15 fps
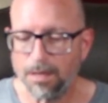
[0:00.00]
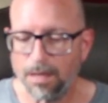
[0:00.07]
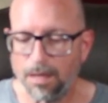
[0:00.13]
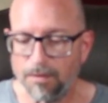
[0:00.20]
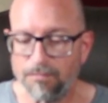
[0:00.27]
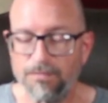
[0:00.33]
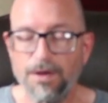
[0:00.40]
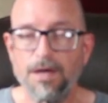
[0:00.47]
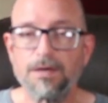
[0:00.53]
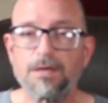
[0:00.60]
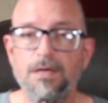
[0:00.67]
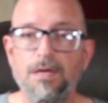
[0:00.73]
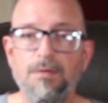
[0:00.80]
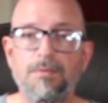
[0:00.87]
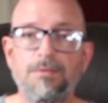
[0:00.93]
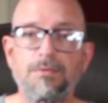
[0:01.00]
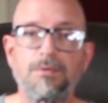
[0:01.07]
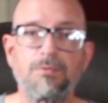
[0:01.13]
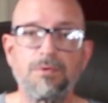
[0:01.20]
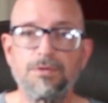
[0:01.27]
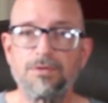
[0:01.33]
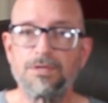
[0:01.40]
In fact, and I
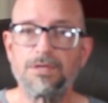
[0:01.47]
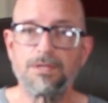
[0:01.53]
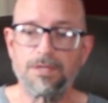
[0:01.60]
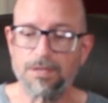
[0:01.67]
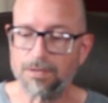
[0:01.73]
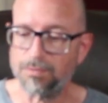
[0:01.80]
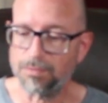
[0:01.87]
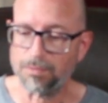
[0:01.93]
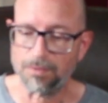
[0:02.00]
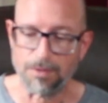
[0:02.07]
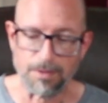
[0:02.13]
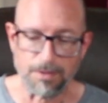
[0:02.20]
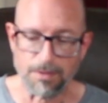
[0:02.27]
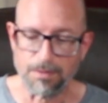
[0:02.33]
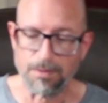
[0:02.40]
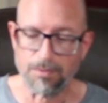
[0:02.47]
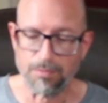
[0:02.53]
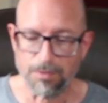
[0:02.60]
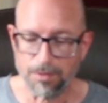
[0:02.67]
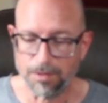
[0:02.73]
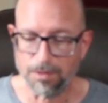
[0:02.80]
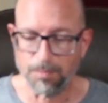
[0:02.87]
will say this, a
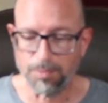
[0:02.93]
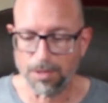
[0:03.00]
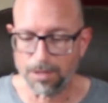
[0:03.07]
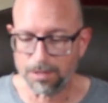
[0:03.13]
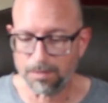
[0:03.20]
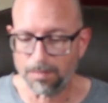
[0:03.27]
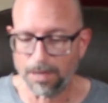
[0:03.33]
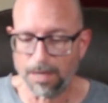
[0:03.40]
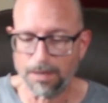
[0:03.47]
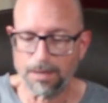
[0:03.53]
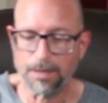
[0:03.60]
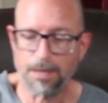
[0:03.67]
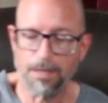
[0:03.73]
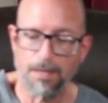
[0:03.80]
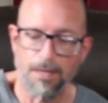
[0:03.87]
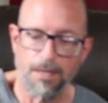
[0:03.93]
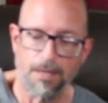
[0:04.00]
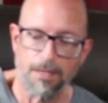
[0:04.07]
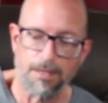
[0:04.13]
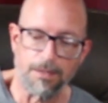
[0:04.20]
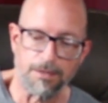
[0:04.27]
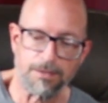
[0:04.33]
real good plus about it,
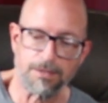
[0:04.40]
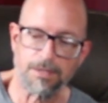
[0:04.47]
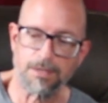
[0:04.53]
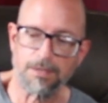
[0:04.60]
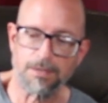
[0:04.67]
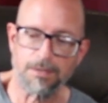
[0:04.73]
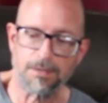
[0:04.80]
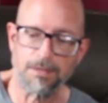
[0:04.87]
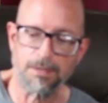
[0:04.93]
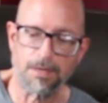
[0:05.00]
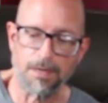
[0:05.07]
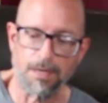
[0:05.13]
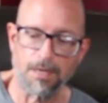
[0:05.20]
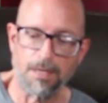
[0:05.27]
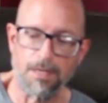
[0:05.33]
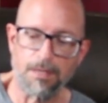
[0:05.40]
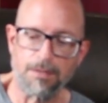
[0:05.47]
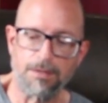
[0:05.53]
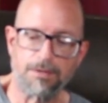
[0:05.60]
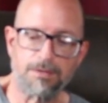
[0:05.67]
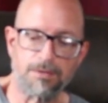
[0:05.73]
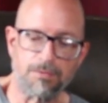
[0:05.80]
this thing
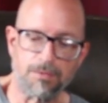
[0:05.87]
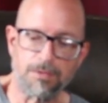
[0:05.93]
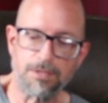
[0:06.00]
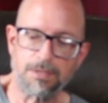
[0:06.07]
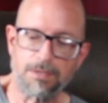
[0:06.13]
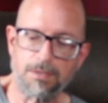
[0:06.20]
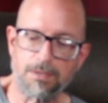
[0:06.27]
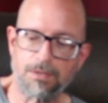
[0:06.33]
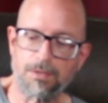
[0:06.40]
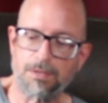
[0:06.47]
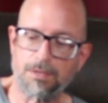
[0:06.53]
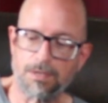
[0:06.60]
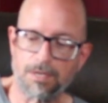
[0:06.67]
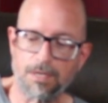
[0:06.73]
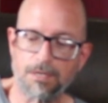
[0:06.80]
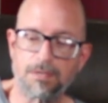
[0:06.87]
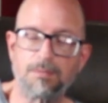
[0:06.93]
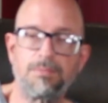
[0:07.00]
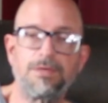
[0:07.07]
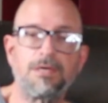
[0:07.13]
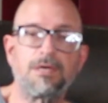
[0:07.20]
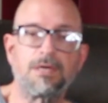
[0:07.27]
really takes a
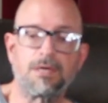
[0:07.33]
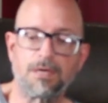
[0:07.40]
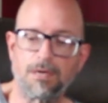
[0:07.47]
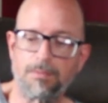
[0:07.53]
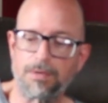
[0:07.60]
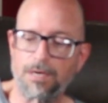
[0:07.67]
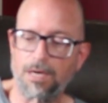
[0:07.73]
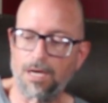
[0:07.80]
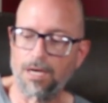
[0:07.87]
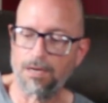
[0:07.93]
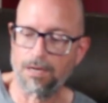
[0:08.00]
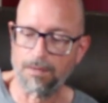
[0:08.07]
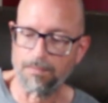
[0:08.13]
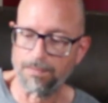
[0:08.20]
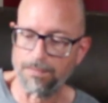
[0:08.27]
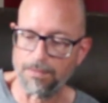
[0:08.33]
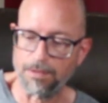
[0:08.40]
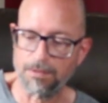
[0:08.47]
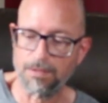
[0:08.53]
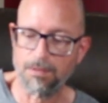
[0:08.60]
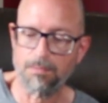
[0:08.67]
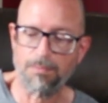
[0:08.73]
beating. I mean,
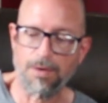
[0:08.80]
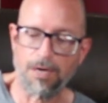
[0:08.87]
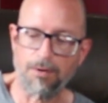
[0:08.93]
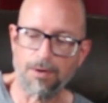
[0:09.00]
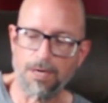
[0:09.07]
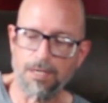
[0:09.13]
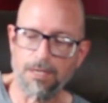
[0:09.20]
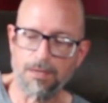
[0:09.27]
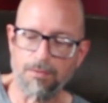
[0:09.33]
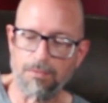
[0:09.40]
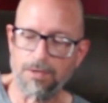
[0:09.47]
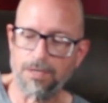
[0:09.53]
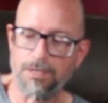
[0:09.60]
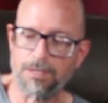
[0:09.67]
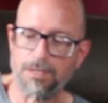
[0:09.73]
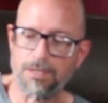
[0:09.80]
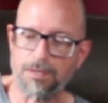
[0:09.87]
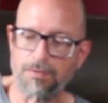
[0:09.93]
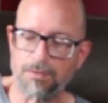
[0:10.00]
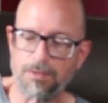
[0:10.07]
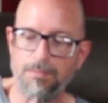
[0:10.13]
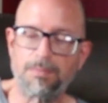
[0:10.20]
this thing
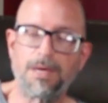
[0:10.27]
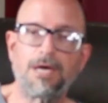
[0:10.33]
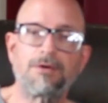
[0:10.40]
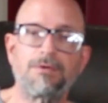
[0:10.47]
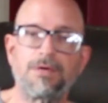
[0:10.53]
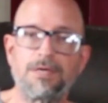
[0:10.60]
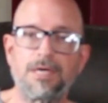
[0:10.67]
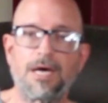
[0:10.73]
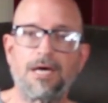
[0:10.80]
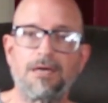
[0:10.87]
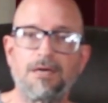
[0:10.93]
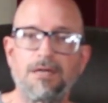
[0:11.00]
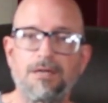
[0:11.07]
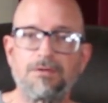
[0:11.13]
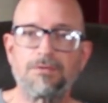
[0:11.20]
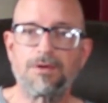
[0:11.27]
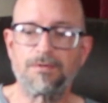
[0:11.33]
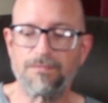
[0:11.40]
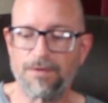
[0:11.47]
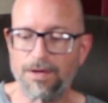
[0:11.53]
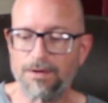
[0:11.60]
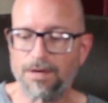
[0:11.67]
when the battery died, that's when I
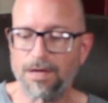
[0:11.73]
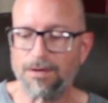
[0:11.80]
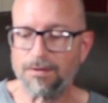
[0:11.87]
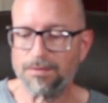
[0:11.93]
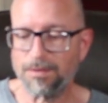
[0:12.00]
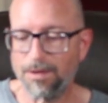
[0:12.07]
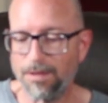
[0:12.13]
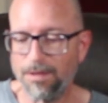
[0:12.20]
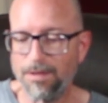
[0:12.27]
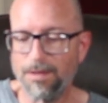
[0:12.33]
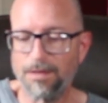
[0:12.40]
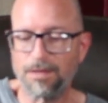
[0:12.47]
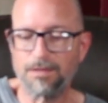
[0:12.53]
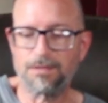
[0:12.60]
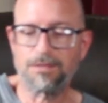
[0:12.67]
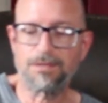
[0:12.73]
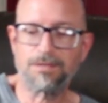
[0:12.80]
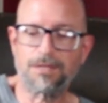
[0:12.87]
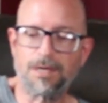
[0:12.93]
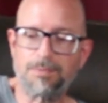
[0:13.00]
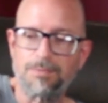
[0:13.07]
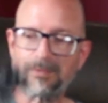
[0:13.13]
found out, because
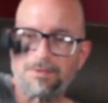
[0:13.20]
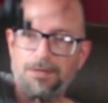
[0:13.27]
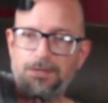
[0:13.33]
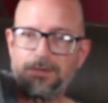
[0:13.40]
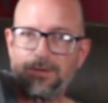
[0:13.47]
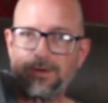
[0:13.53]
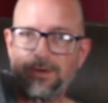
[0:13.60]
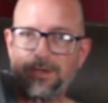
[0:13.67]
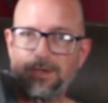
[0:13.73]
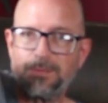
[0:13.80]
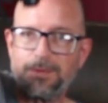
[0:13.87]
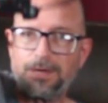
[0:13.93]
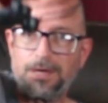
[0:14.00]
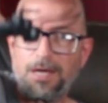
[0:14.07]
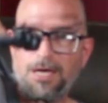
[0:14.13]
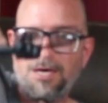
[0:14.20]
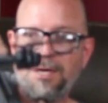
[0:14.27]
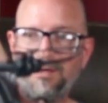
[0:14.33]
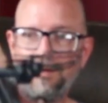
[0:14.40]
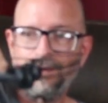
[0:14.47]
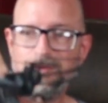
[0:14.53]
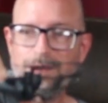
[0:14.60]
it started coming
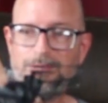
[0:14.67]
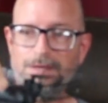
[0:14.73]
down,